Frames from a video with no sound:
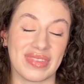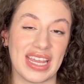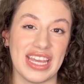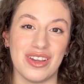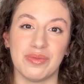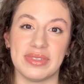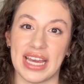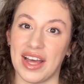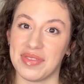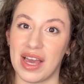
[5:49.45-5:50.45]

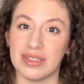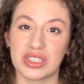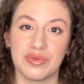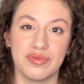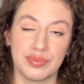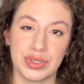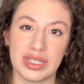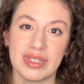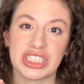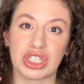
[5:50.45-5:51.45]
that was pretty
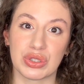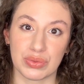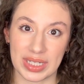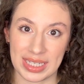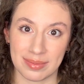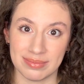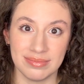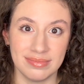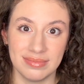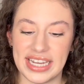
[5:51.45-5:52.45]
much a
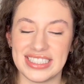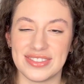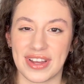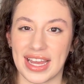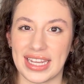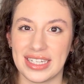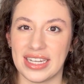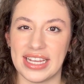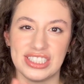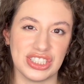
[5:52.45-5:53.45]
cream. It's fine,
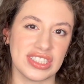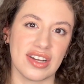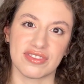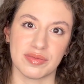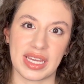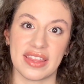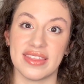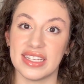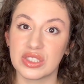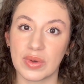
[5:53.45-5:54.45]
it's just not for me.
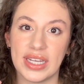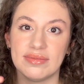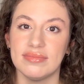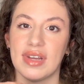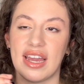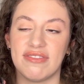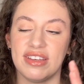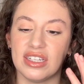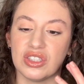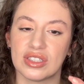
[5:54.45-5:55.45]
This one I
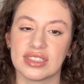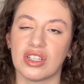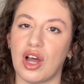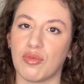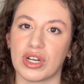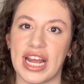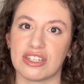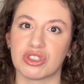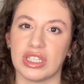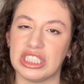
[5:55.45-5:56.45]
feel looks a lot more
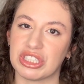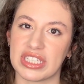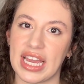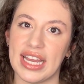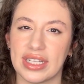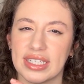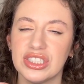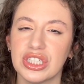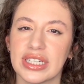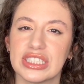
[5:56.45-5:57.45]
natural under the eye. Unless
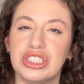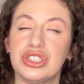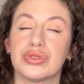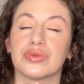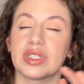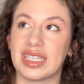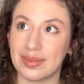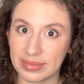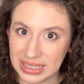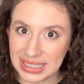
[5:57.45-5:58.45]
you're
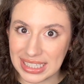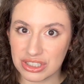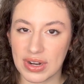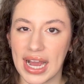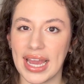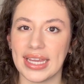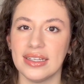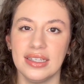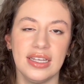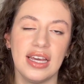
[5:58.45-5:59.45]
extremely dry,
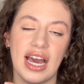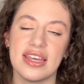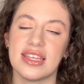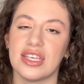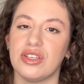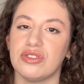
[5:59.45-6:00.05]
I think you